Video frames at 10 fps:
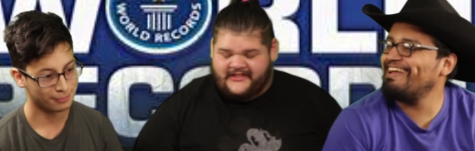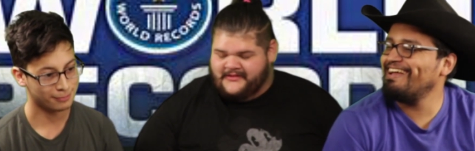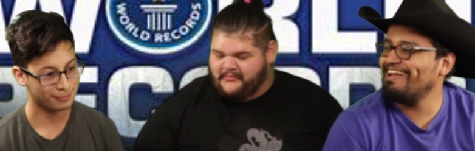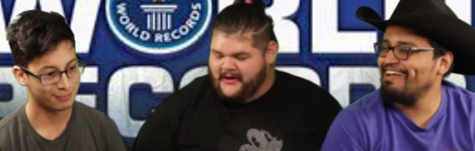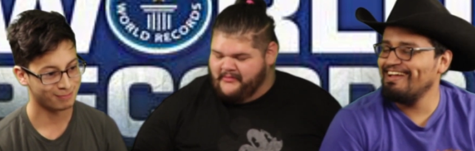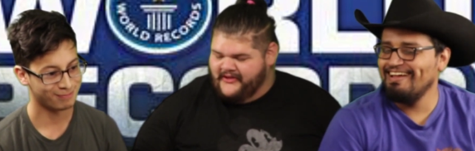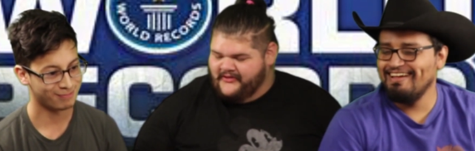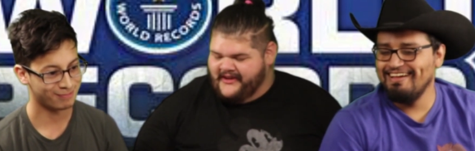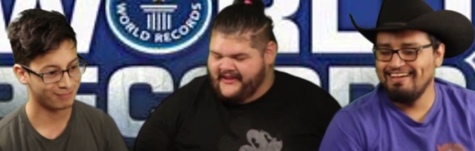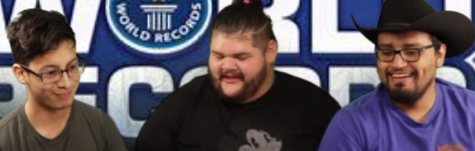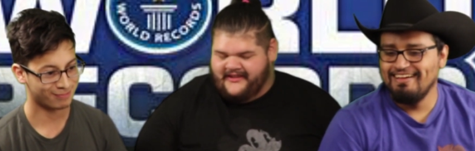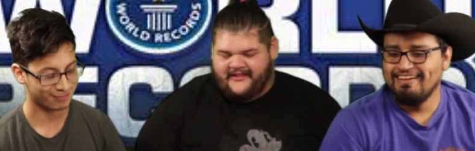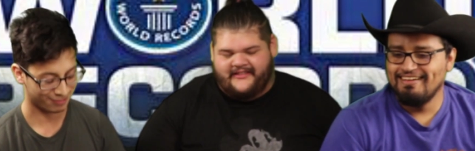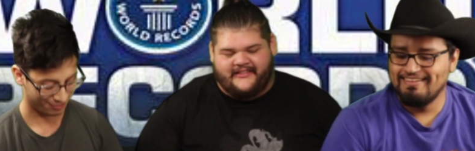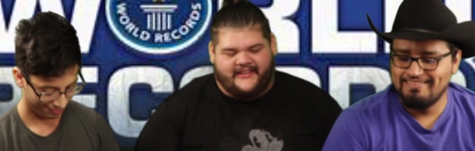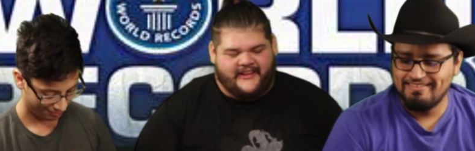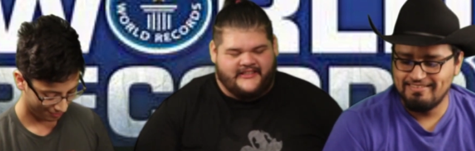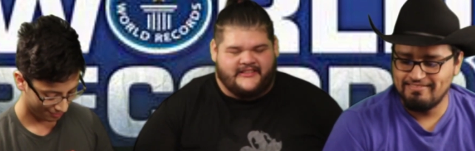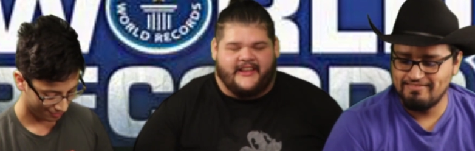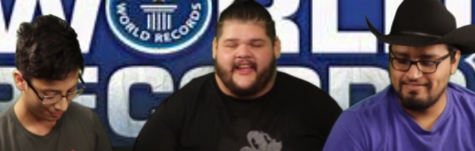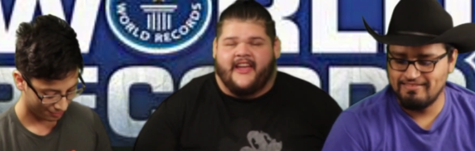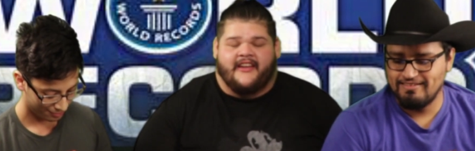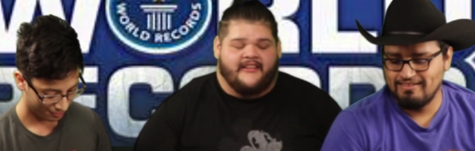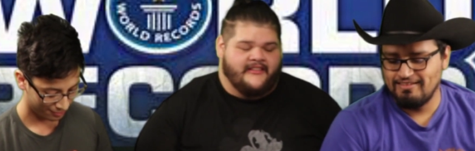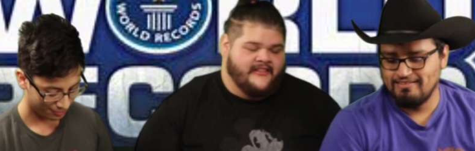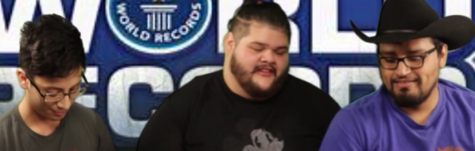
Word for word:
Speaker 1: There's puppies right here. I just, I can't.